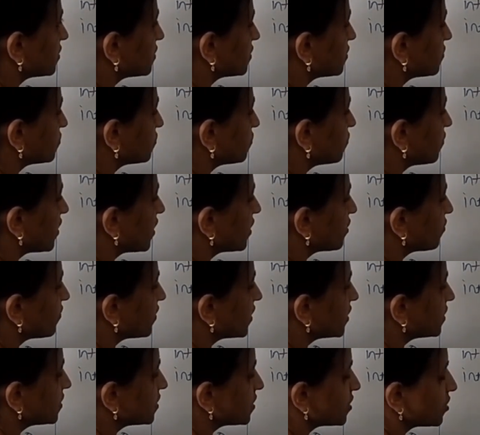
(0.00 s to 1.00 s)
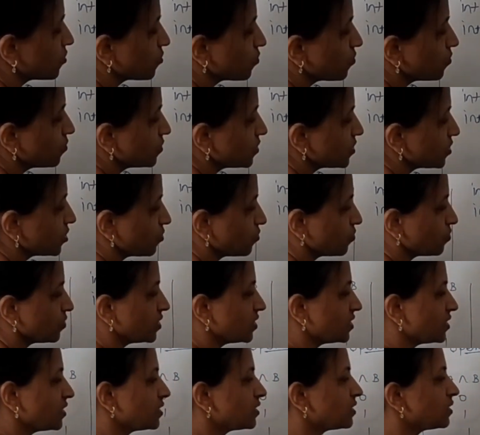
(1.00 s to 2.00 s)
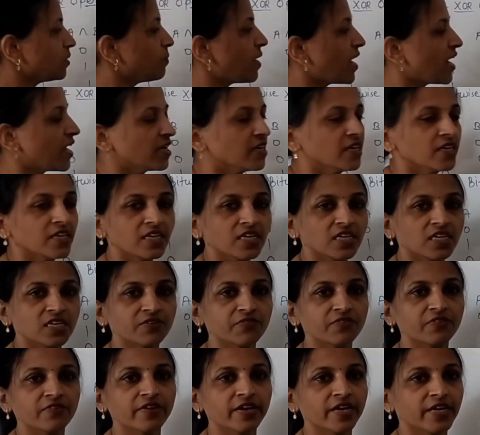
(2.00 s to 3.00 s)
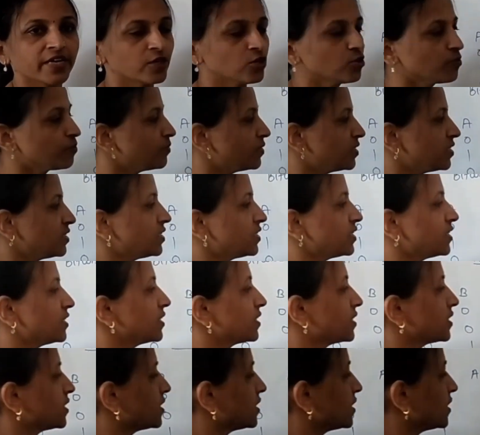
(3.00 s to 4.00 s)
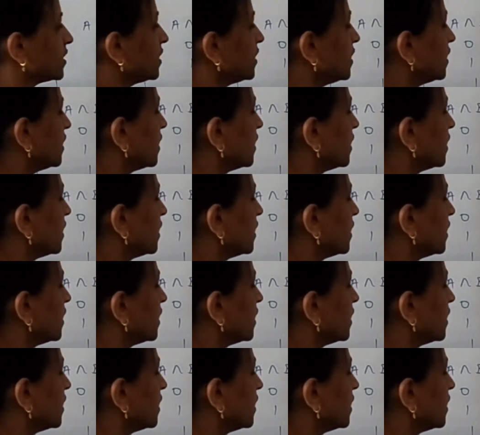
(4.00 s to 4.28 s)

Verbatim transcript: one one zero zero. This is the binary equivalent of this sixty.